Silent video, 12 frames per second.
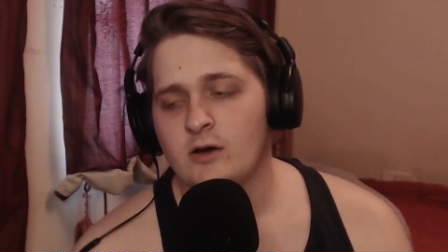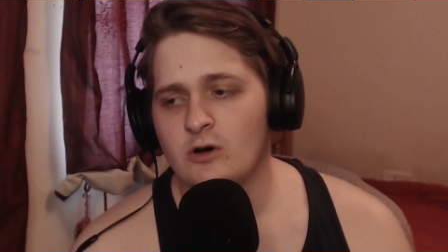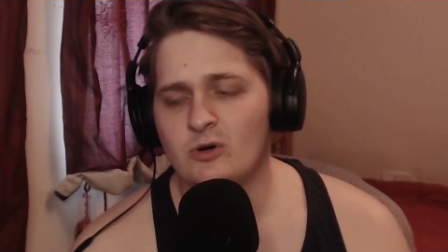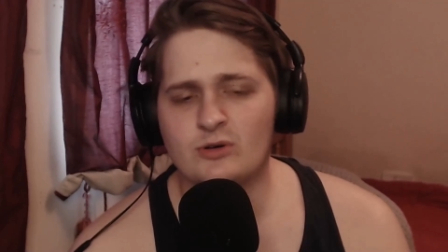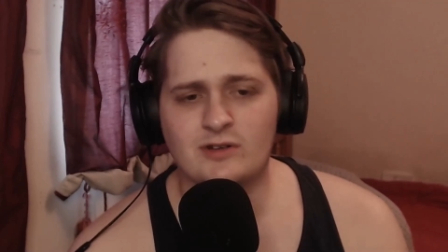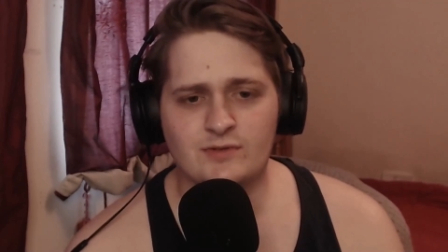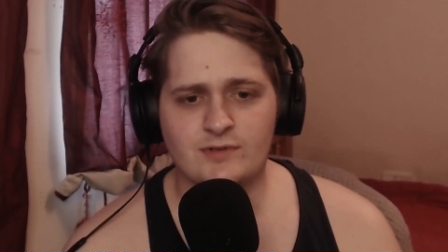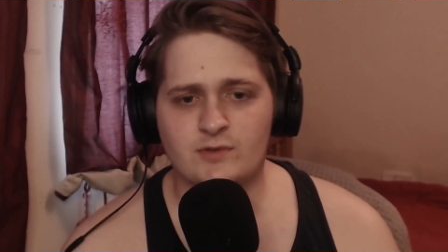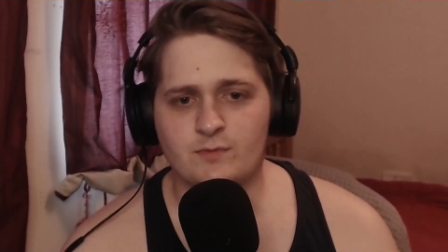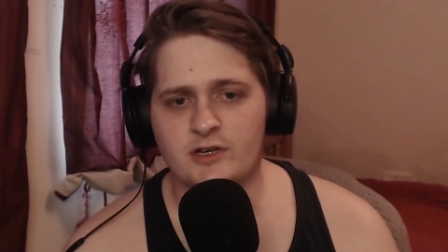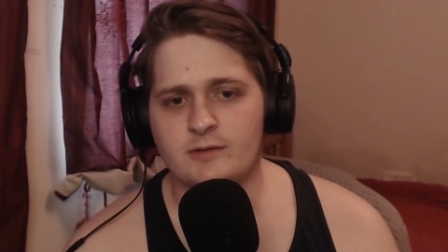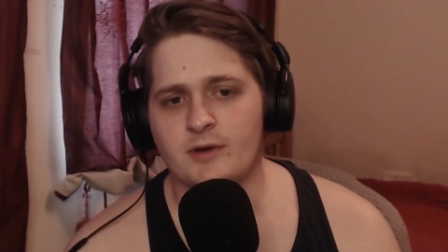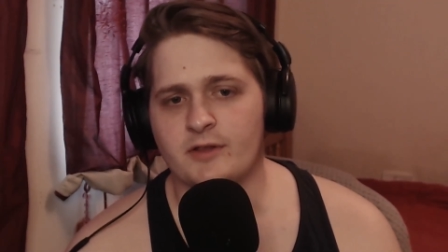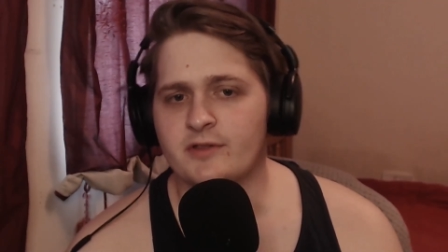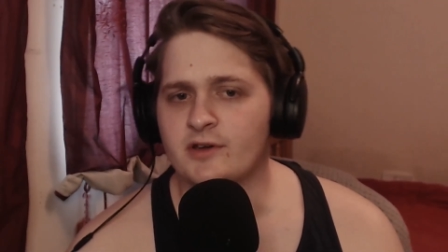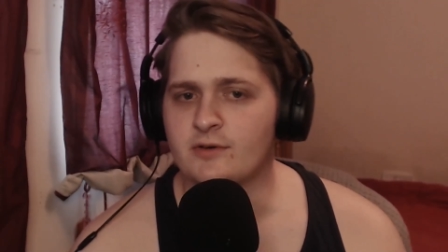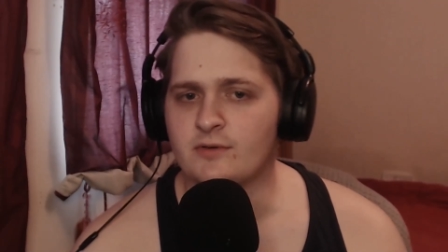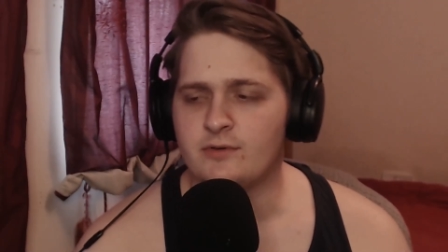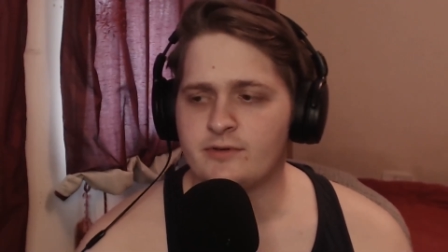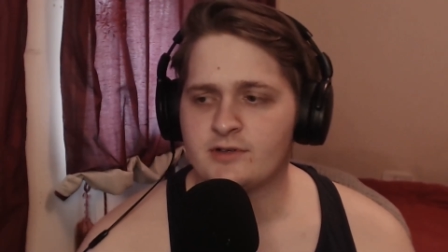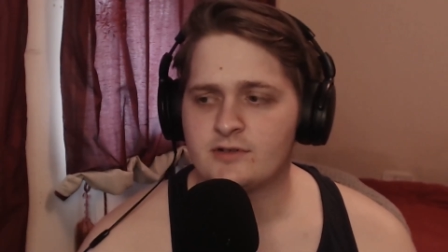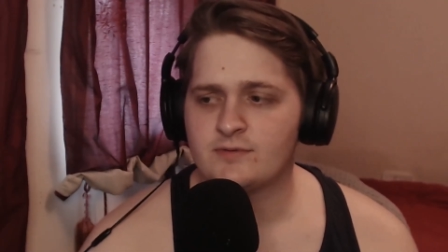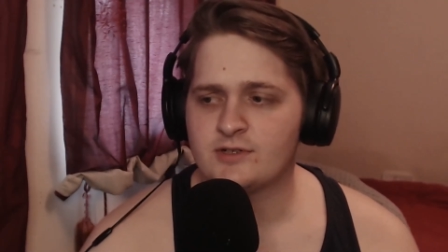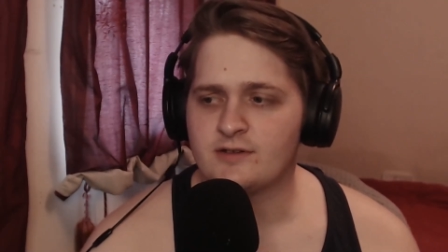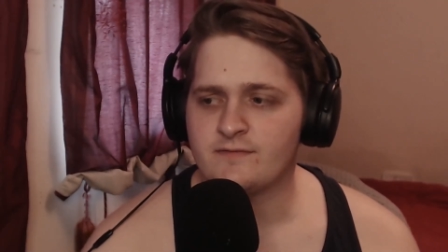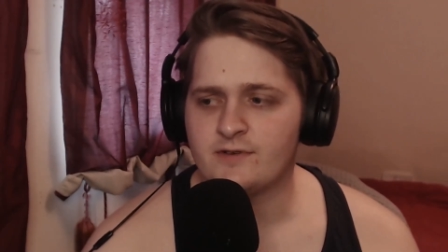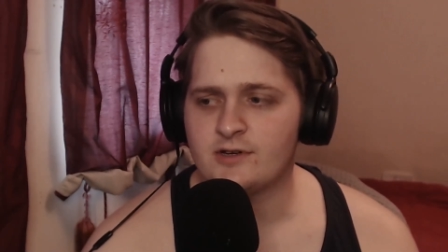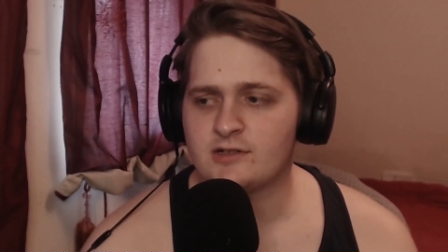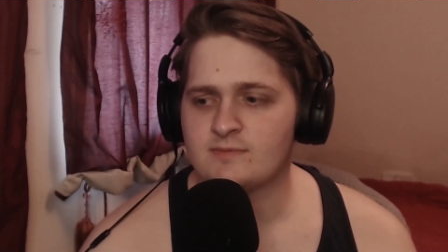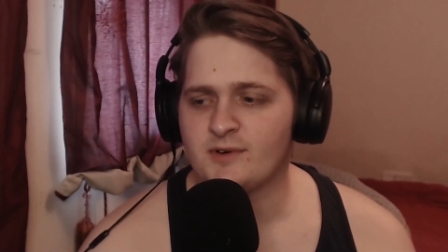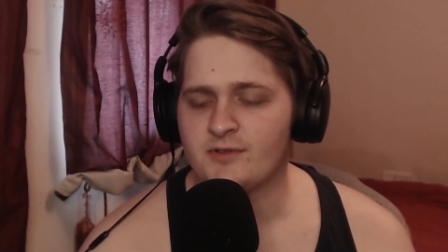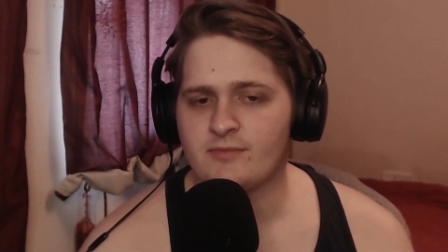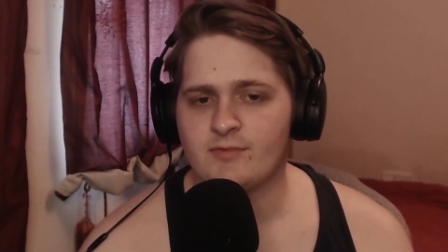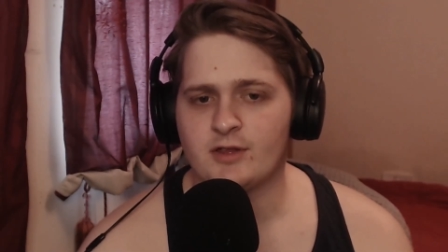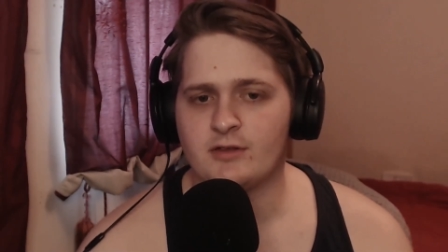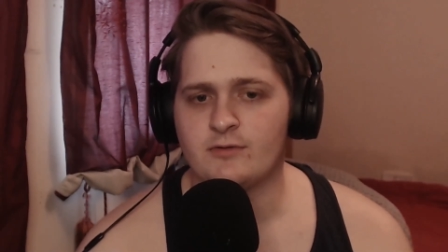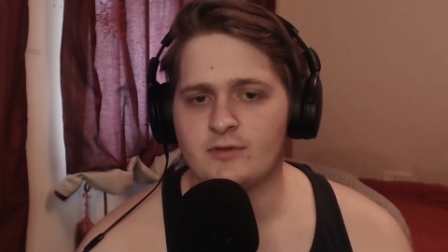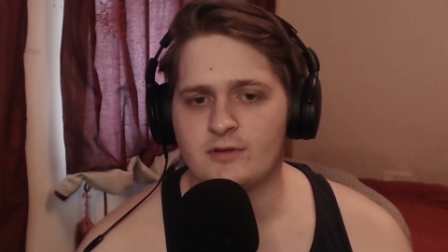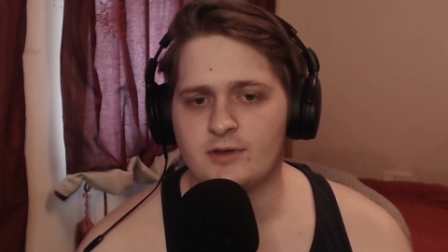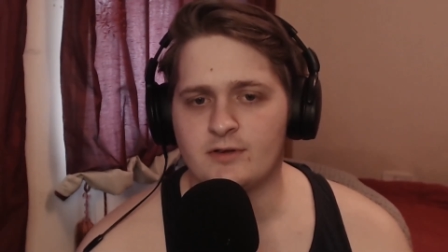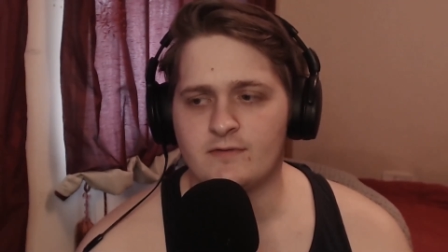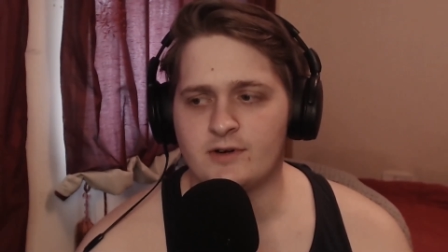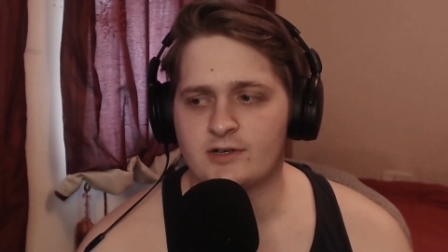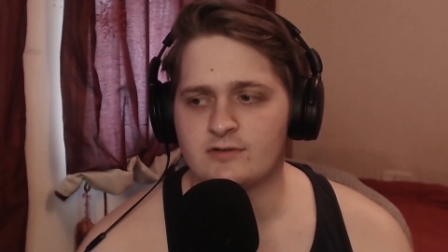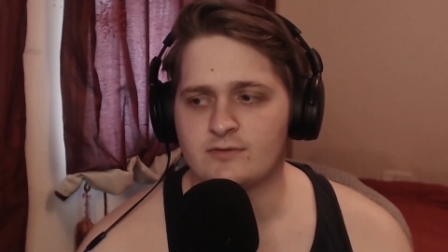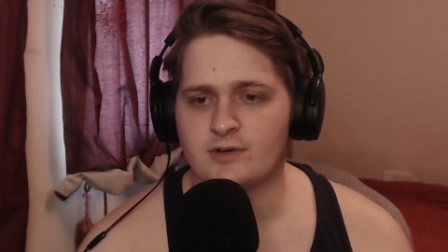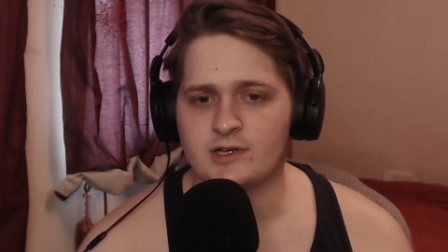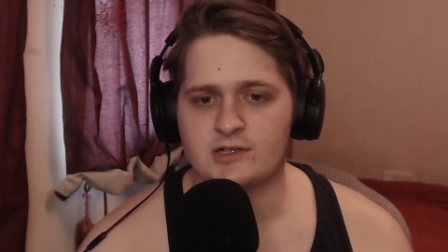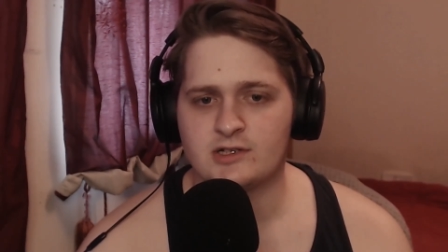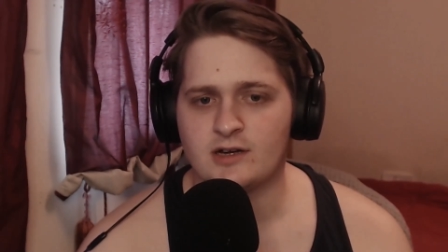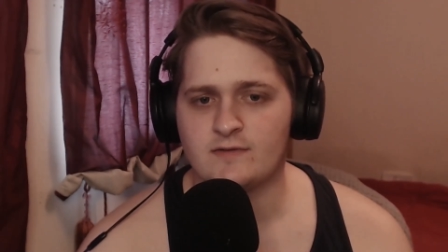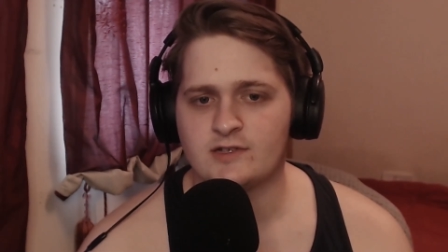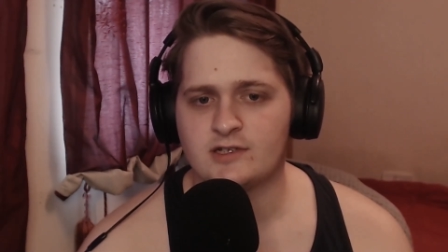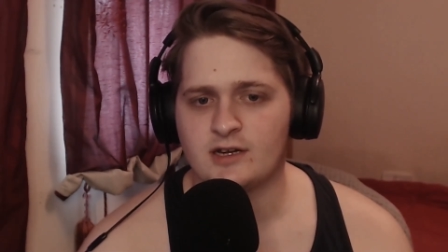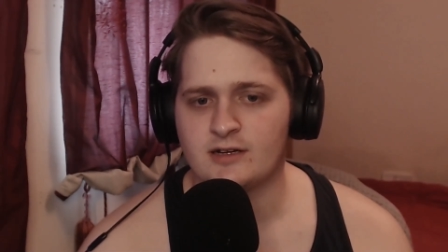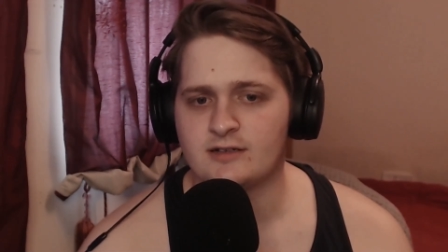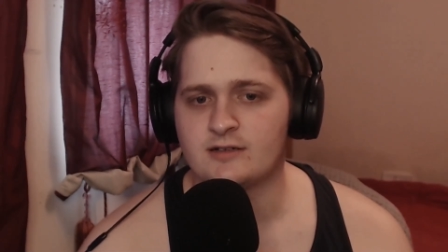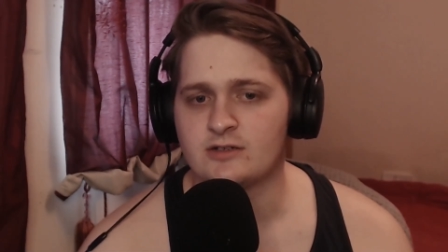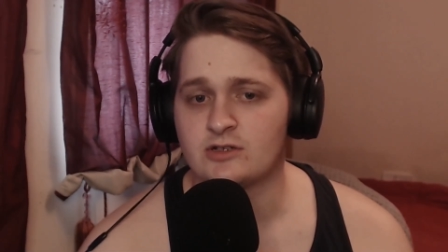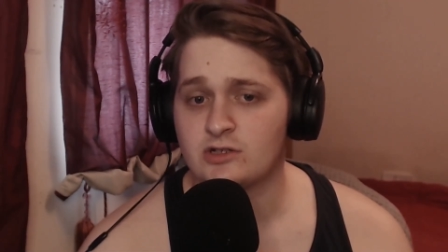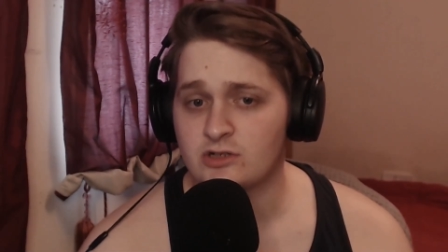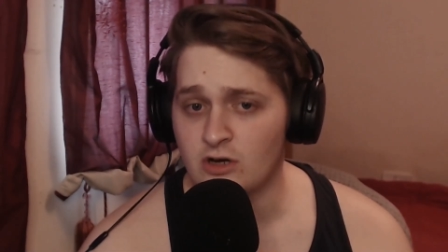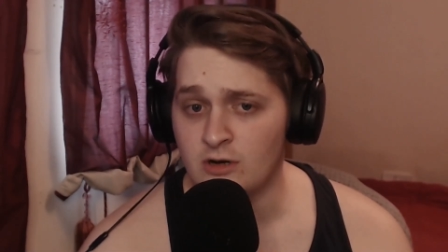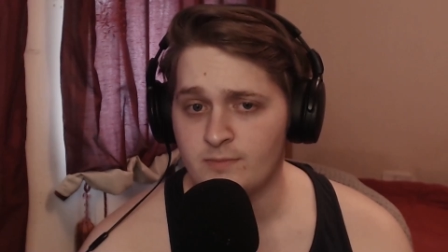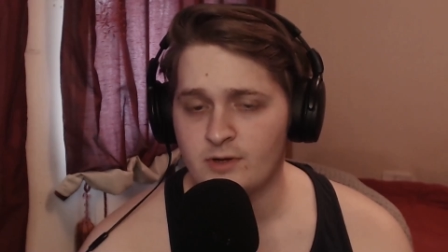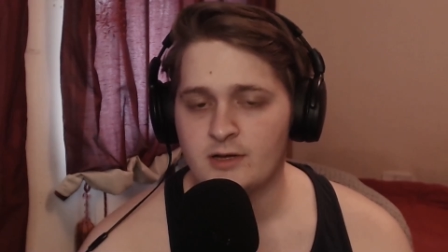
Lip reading: August was a weird month though. August was the first month where all the universal credit stuff started to stop.